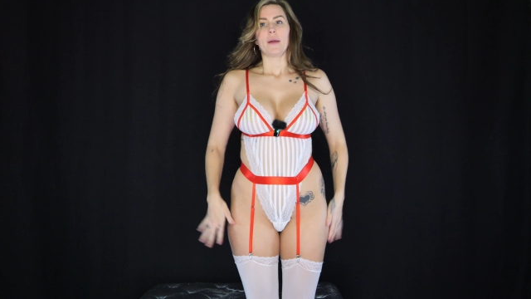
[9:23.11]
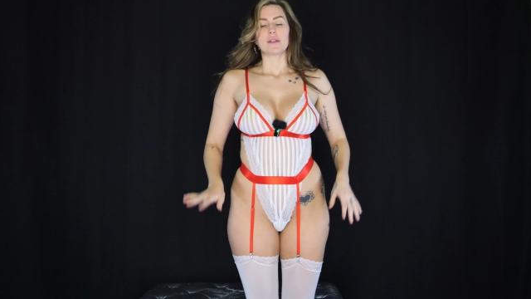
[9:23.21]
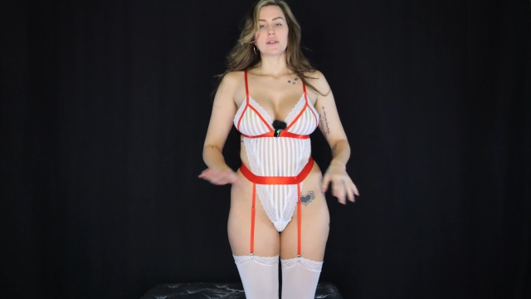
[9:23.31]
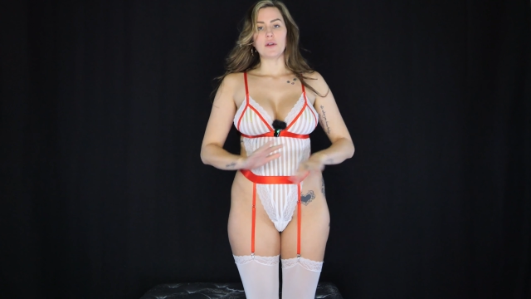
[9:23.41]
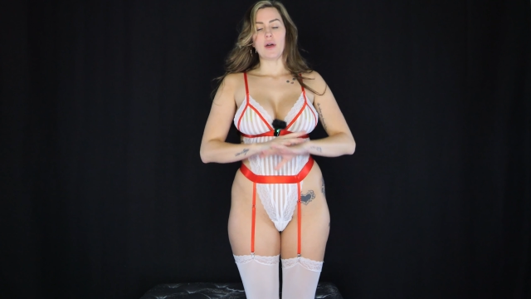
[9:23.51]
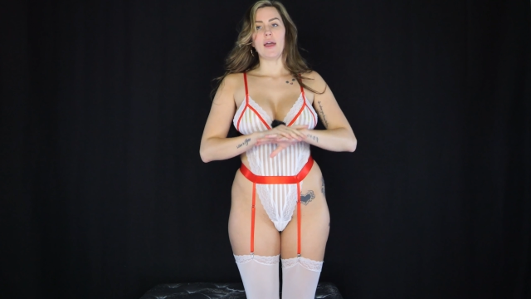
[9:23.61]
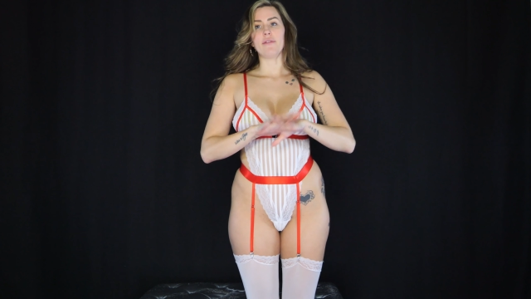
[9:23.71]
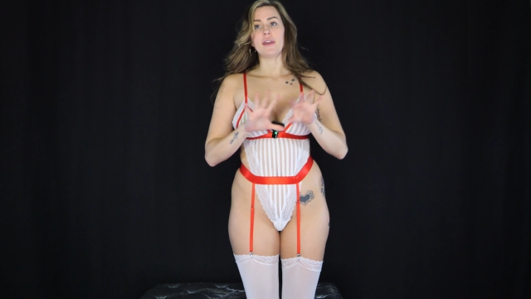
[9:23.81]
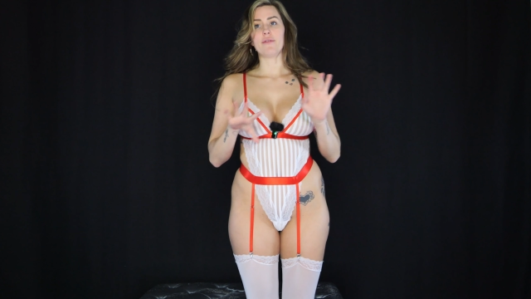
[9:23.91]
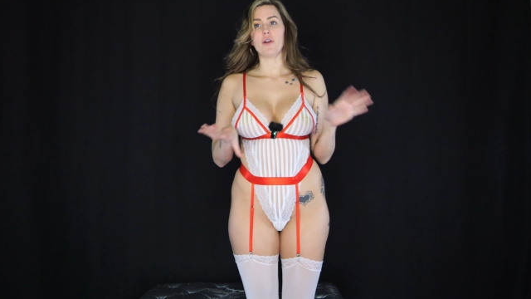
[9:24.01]
So if
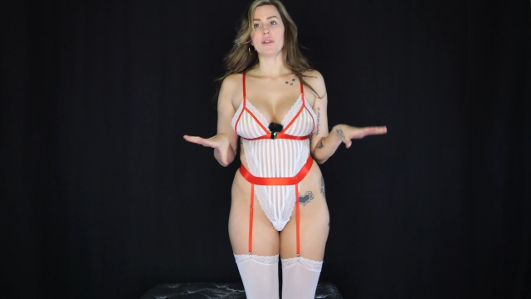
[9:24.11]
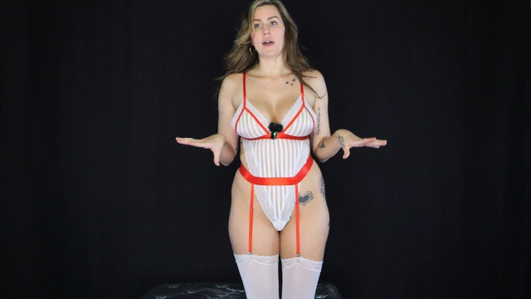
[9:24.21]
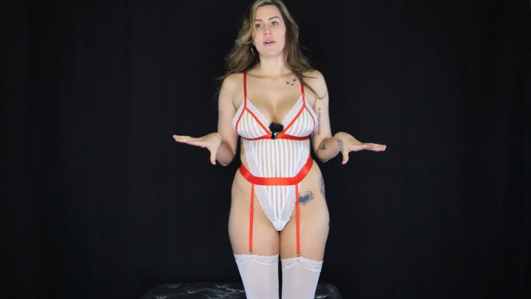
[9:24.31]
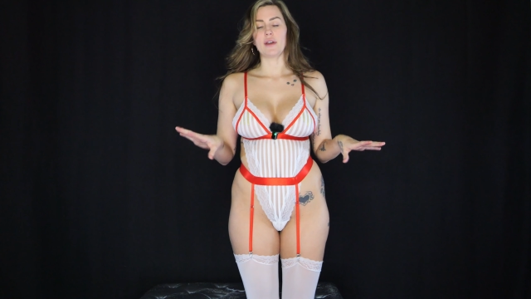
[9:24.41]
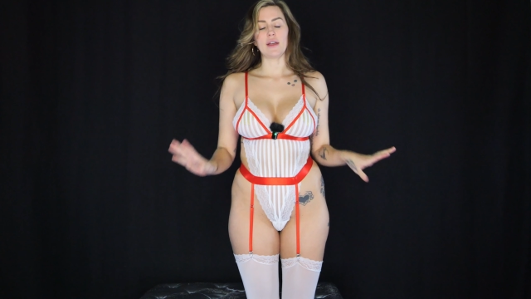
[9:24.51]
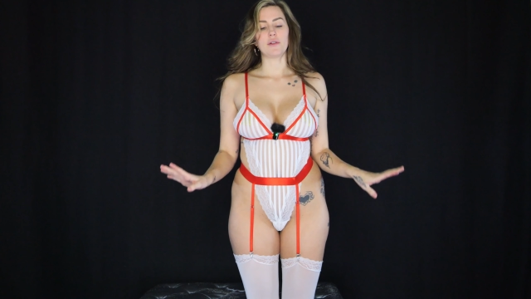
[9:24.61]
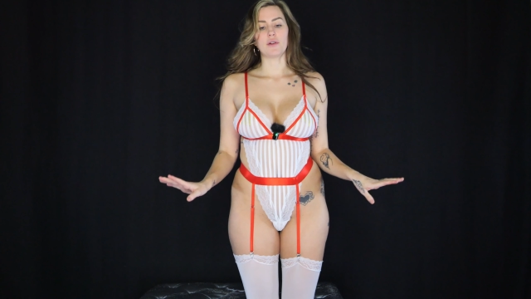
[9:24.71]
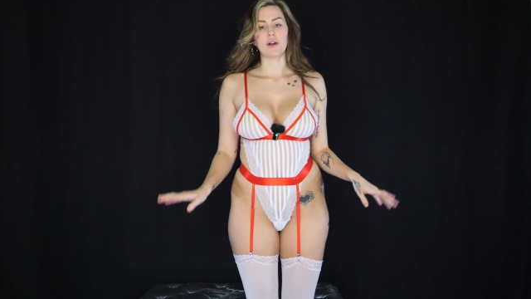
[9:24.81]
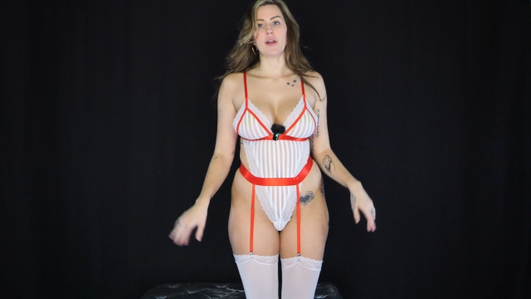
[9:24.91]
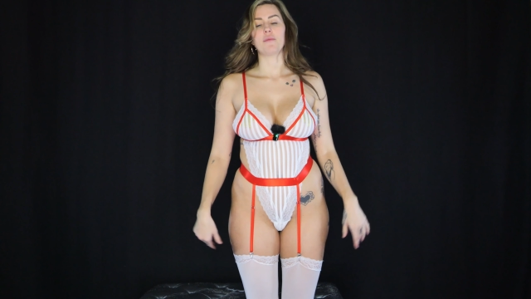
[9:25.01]
they fall down,
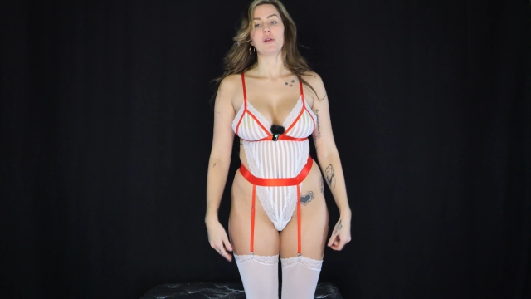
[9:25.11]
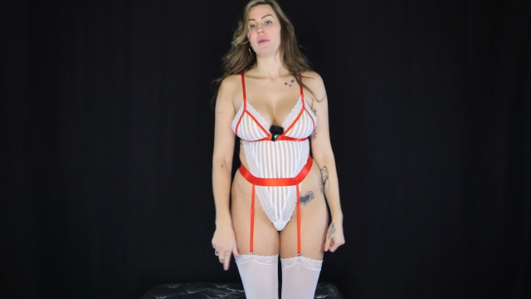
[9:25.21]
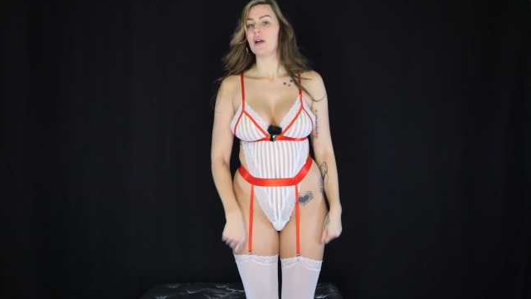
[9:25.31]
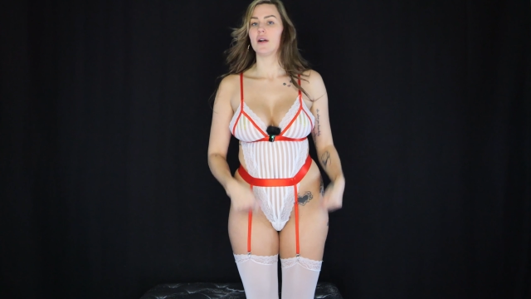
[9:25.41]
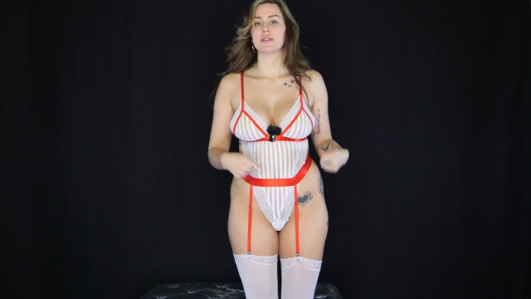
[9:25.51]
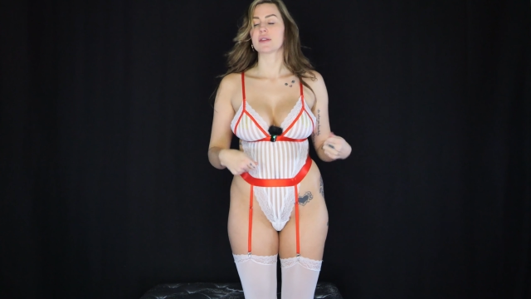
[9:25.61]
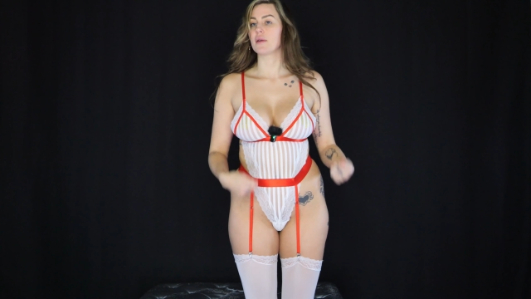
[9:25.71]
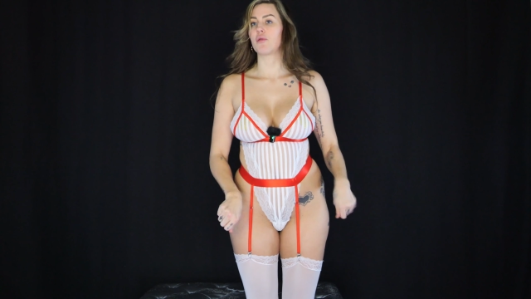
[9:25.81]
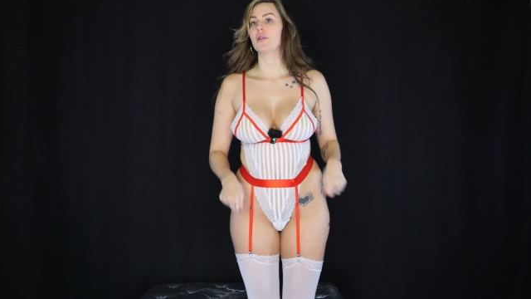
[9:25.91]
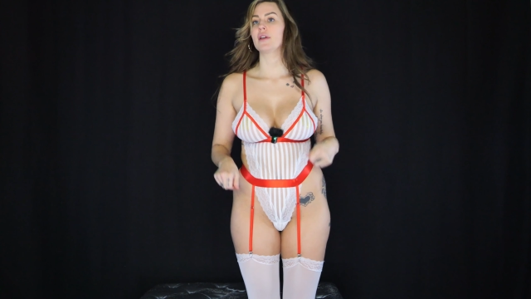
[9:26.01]
ignore it. I'm going to be constantly
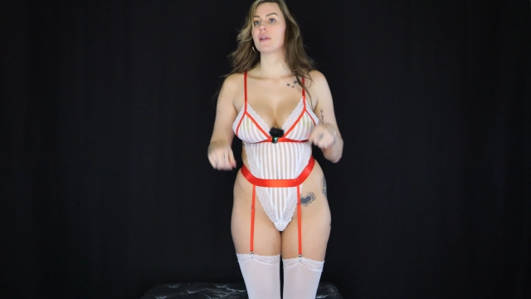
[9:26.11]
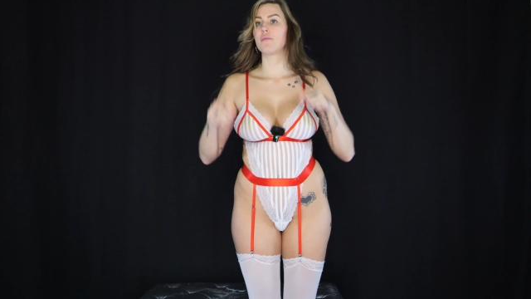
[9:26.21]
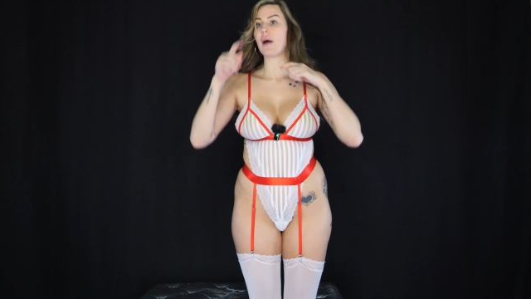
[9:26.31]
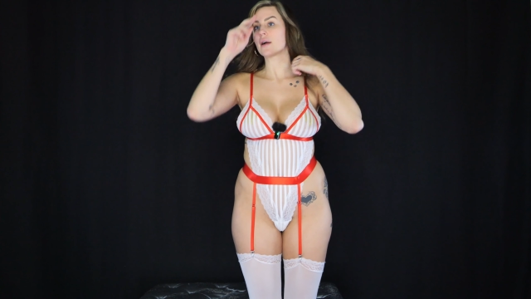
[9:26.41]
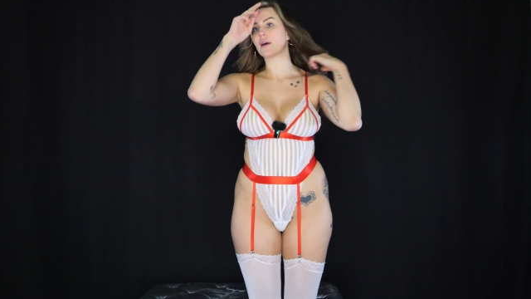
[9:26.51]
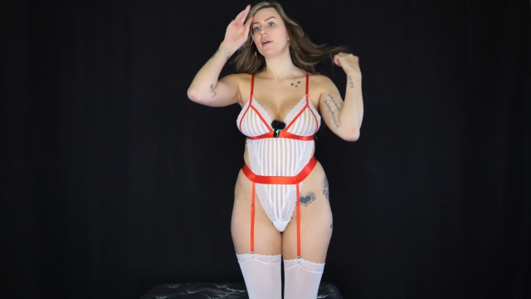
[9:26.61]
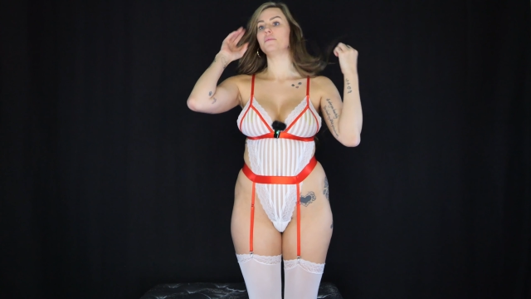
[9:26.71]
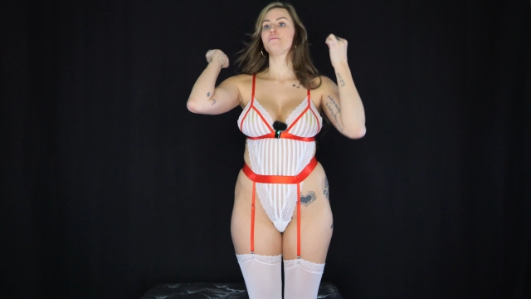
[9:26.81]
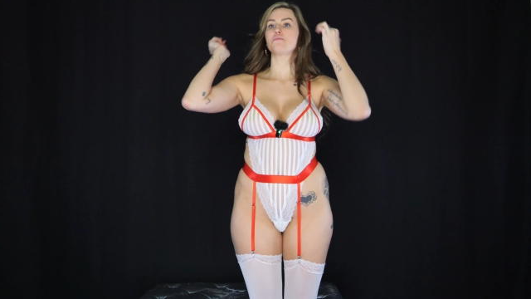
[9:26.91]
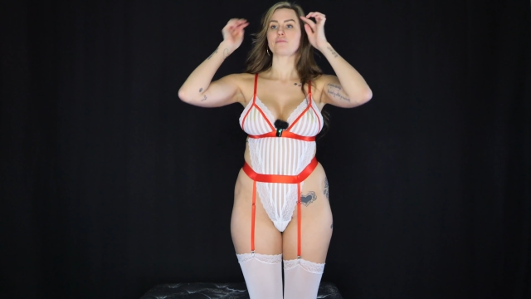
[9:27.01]
pulling them back
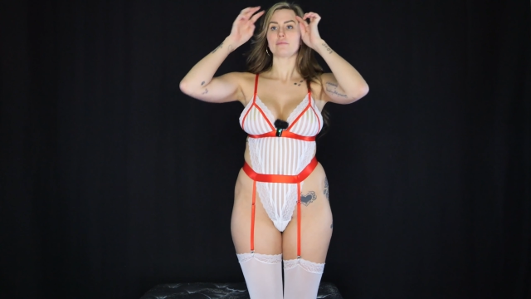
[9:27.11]
up.